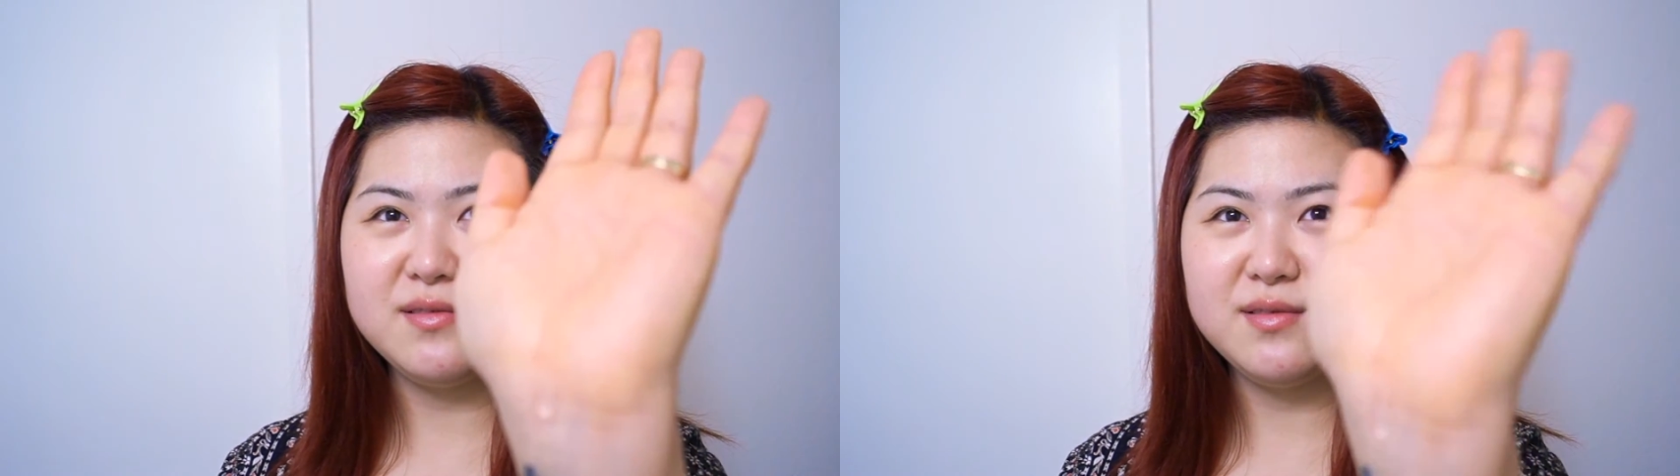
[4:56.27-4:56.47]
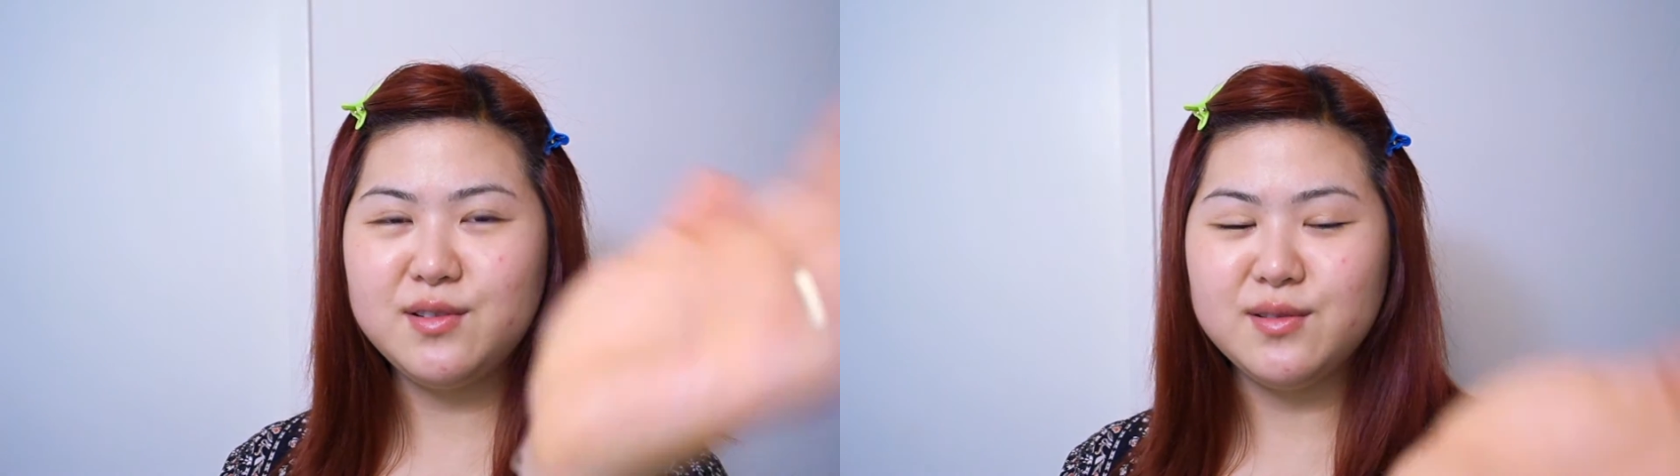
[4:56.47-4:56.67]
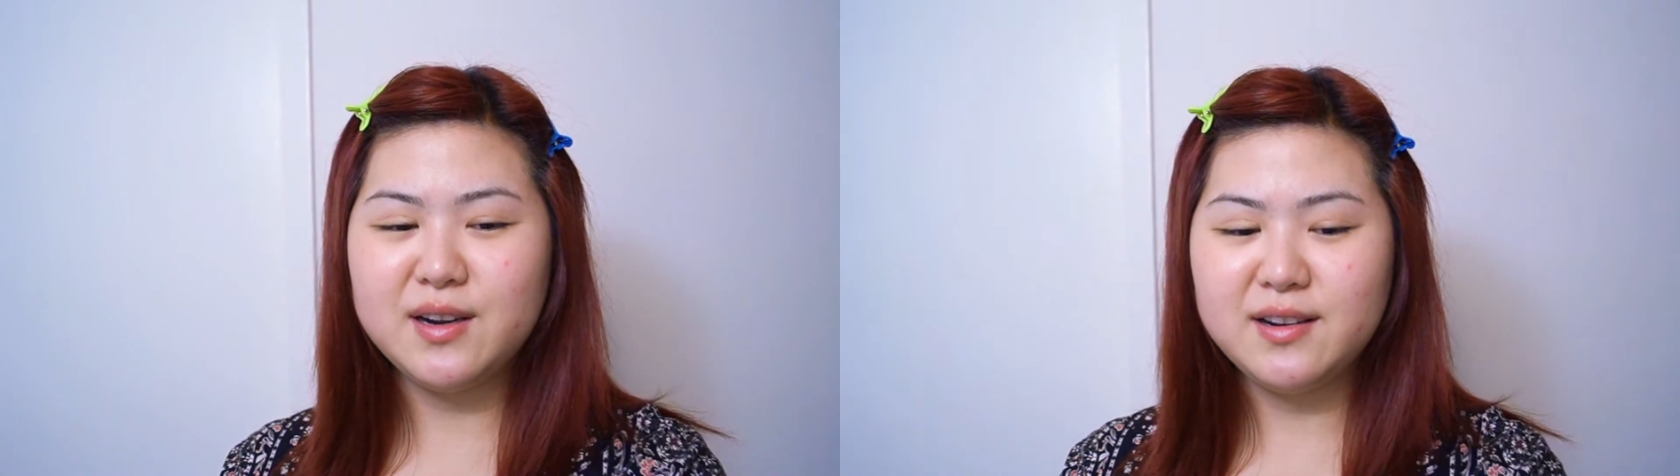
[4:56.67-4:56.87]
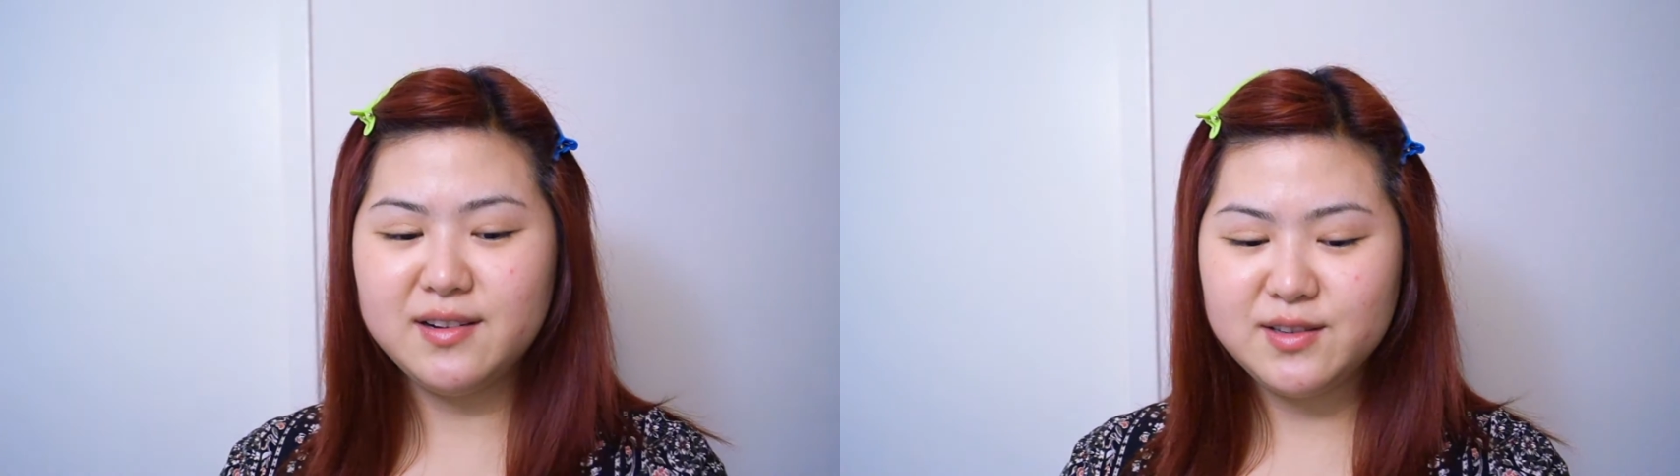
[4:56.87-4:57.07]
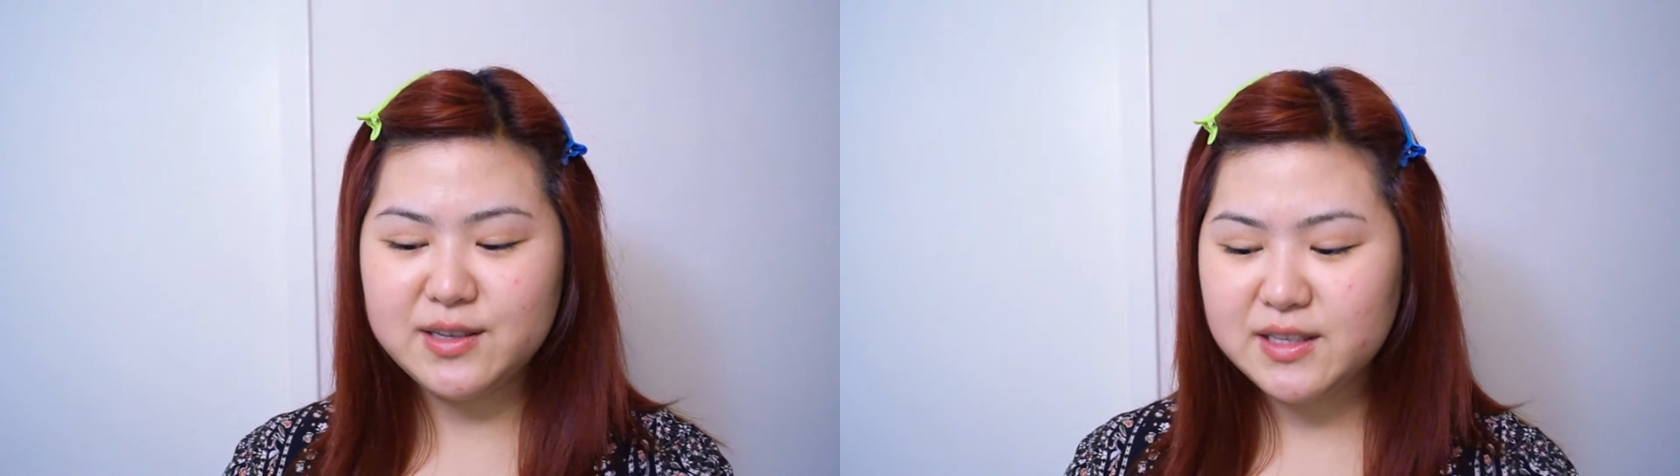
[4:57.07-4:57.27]
Ooh,
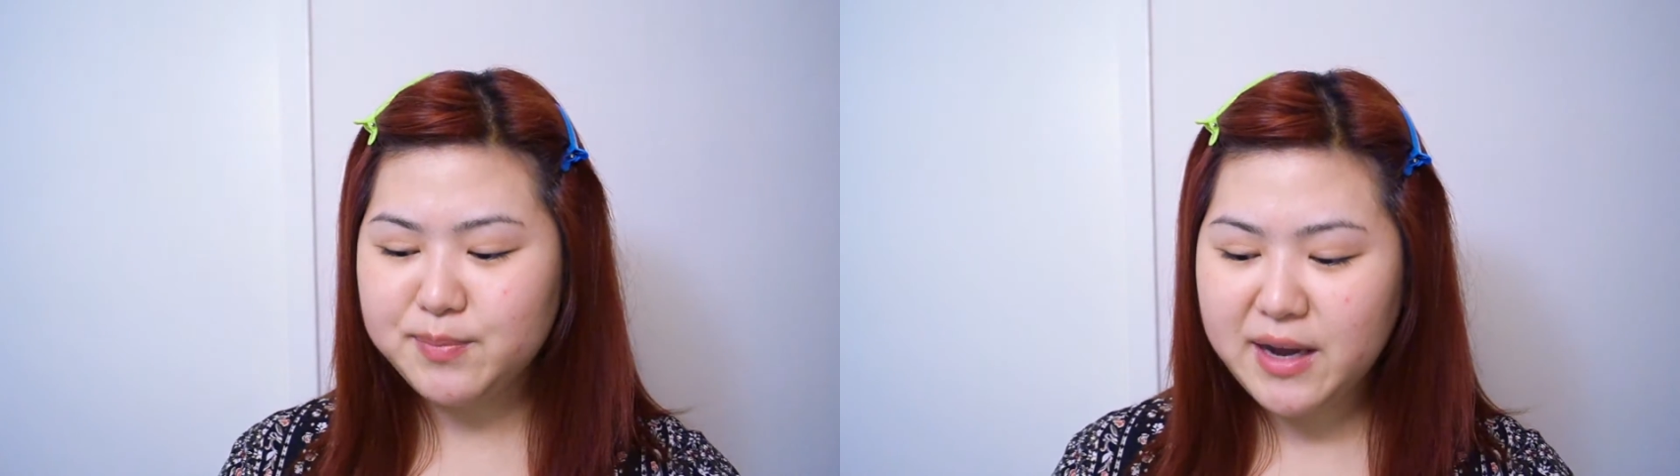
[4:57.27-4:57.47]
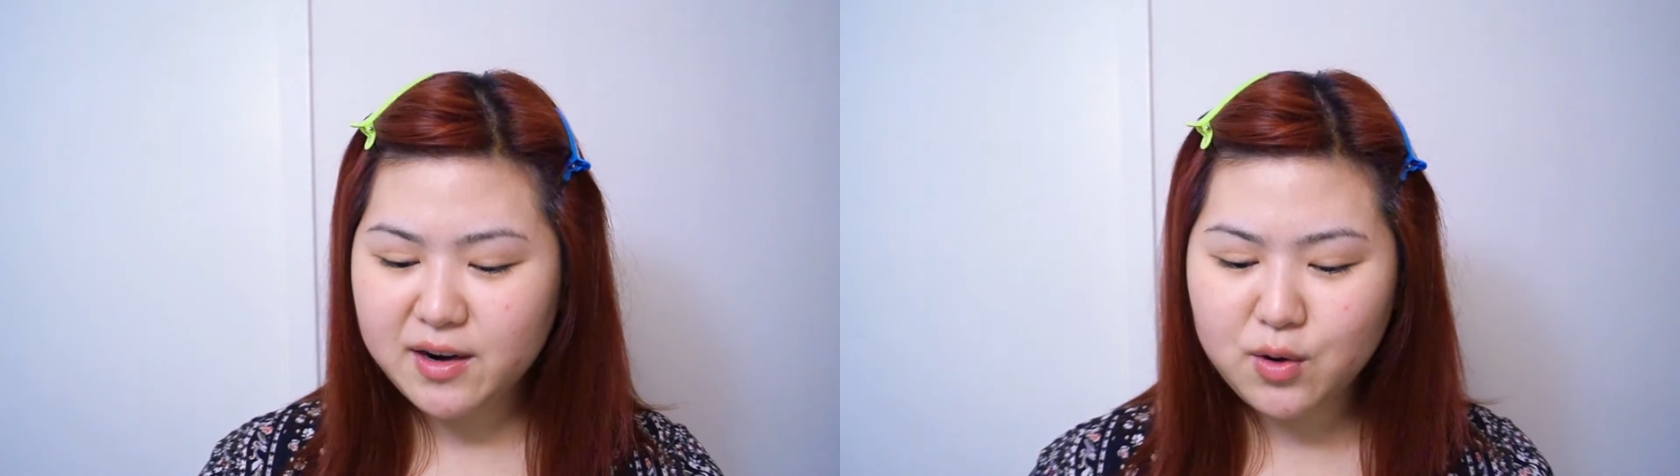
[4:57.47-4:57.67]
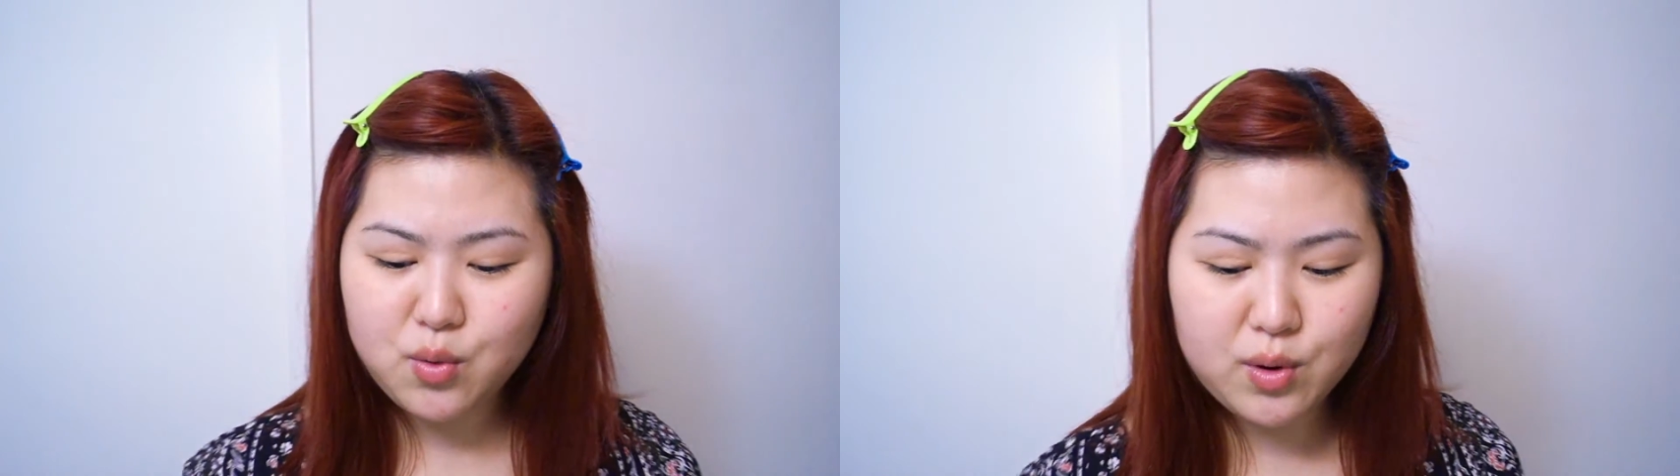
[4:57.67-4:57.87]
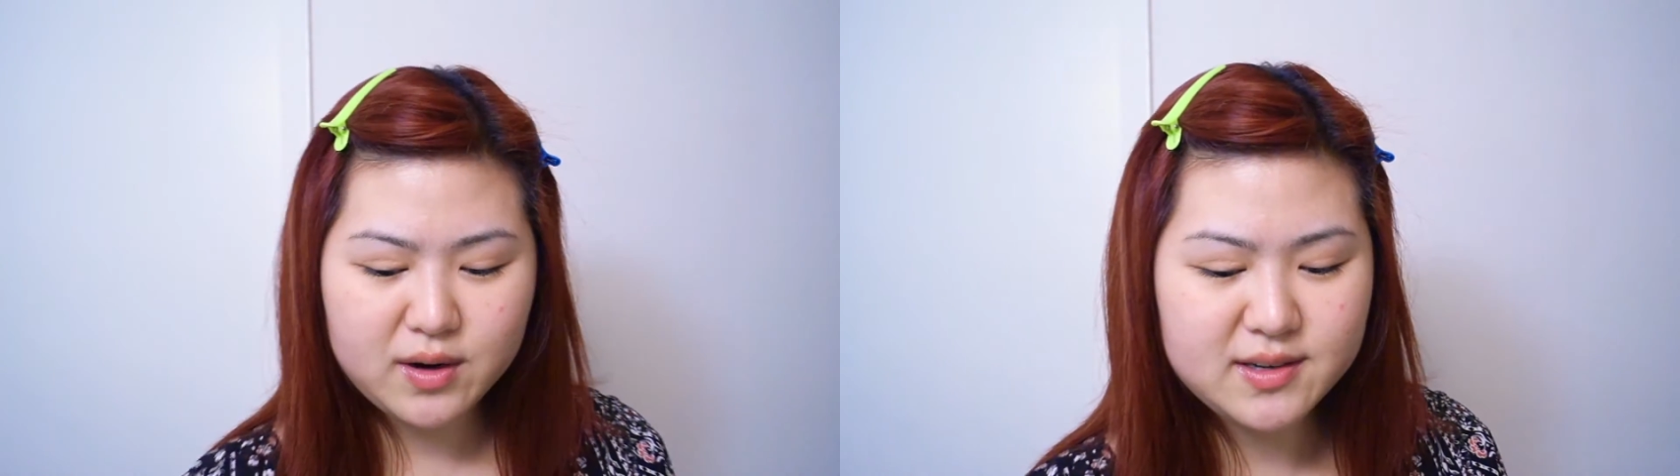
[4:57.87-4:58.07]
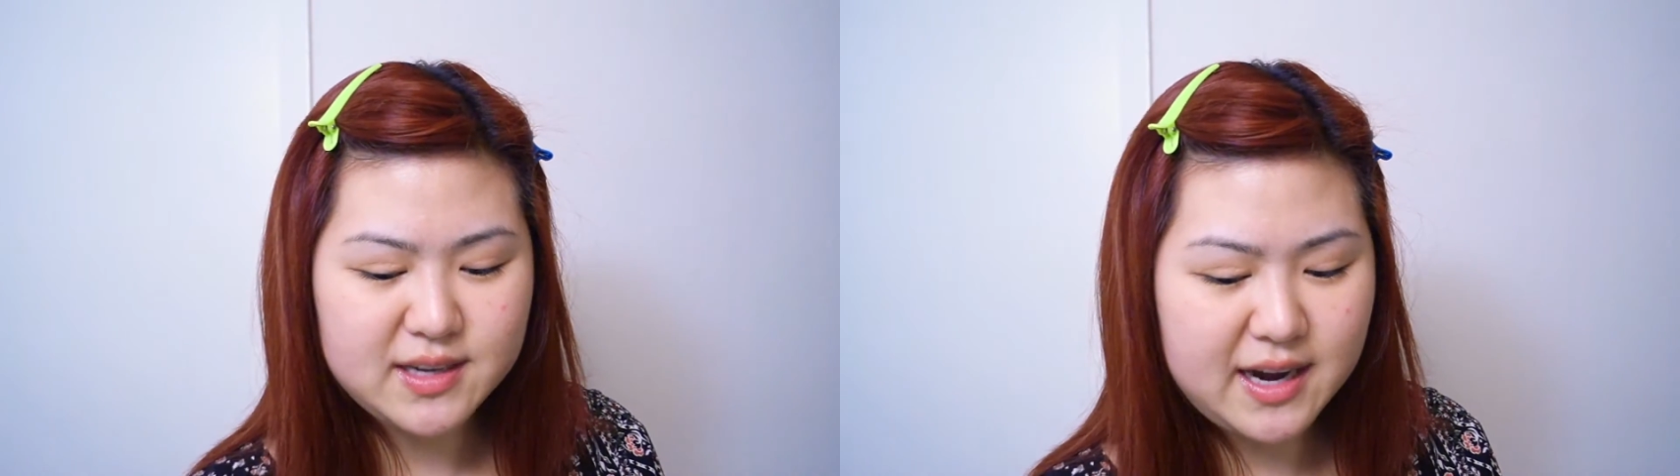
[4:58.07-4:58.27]
so it's about a
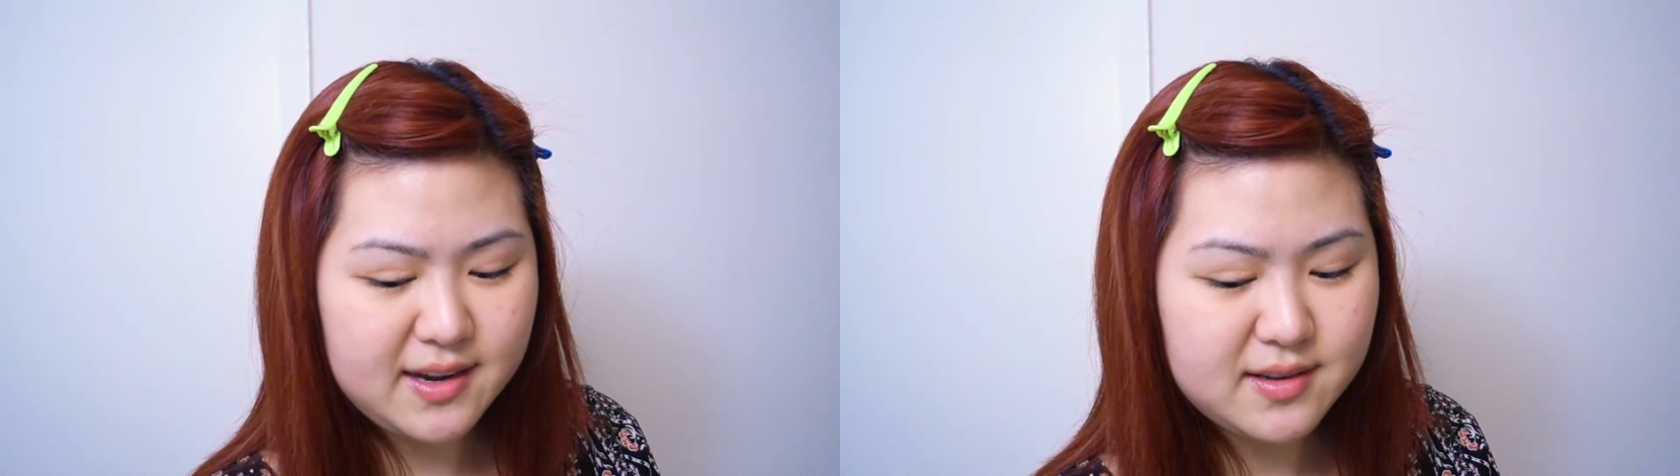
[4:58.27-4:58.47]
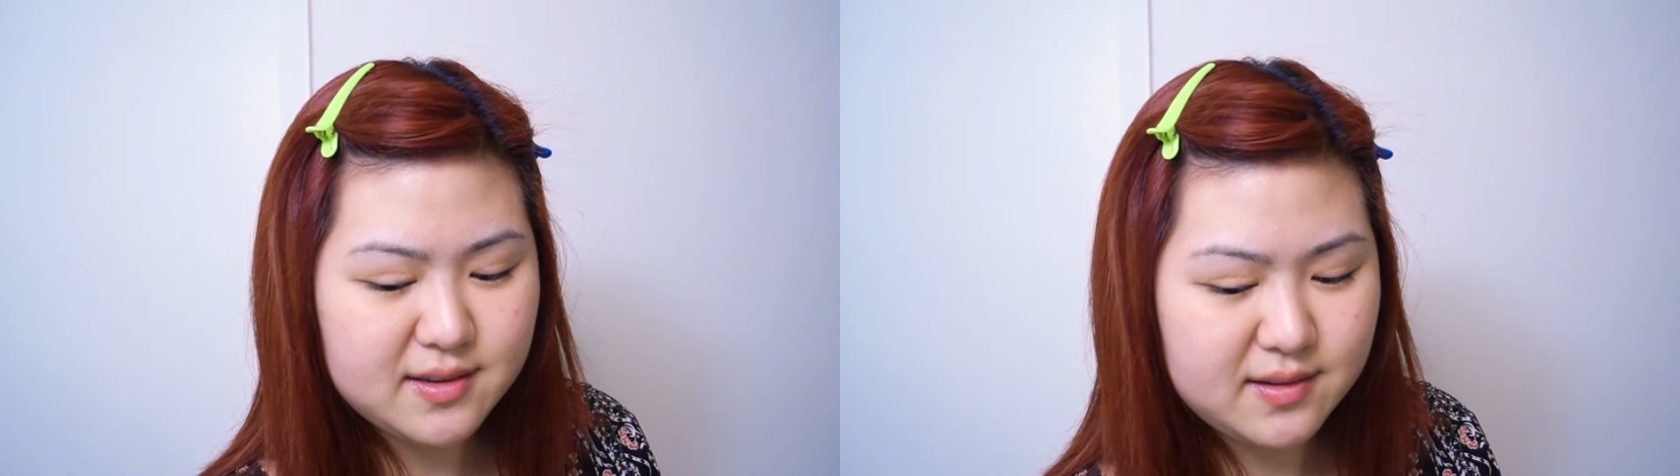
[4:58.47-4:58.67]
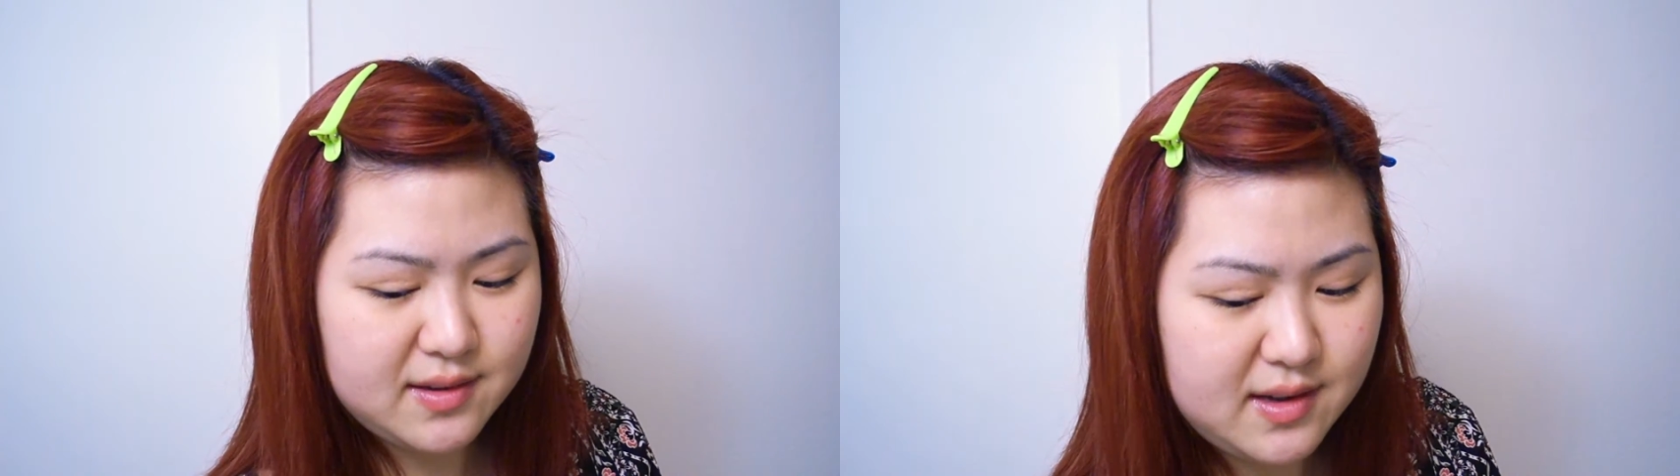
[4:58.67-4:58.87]
quarter size.